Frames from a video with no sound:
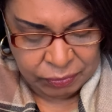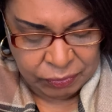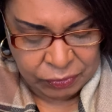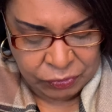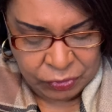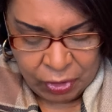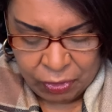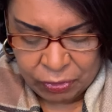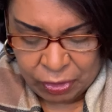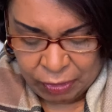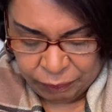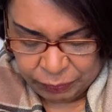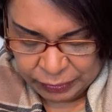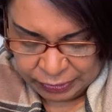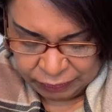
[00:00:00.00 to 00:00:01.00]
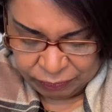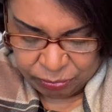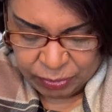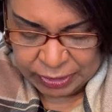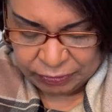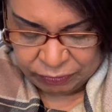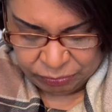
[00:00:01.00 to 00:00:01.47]
start off with this
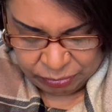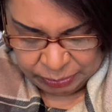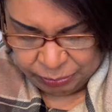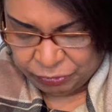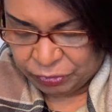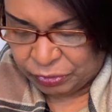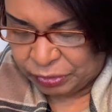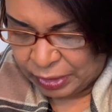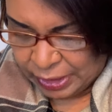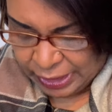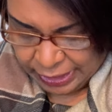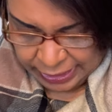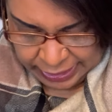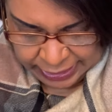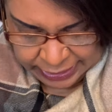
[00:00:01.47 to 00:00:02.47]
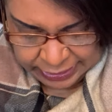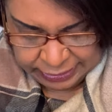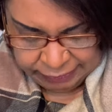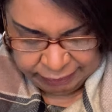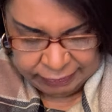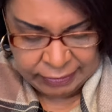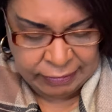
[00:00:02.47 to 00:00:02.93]
one scripture, and
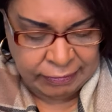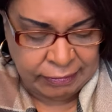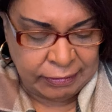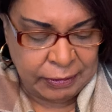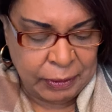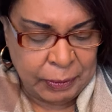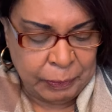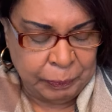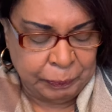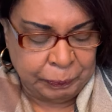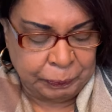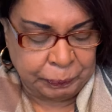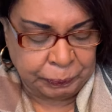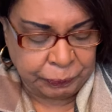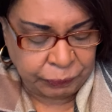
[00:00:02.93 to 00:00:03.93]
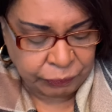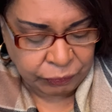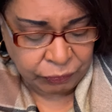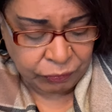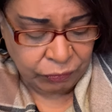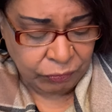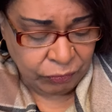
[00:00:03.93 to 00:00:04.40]
this is
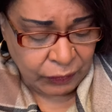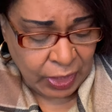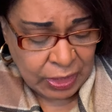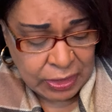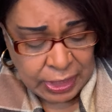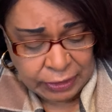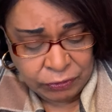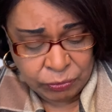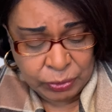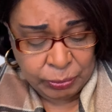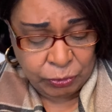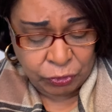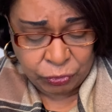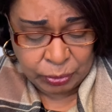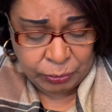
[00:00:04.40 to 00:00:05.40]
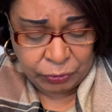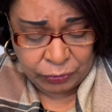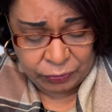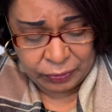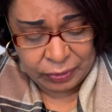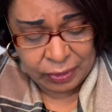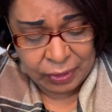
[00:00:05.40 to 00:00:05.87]
not scriptures.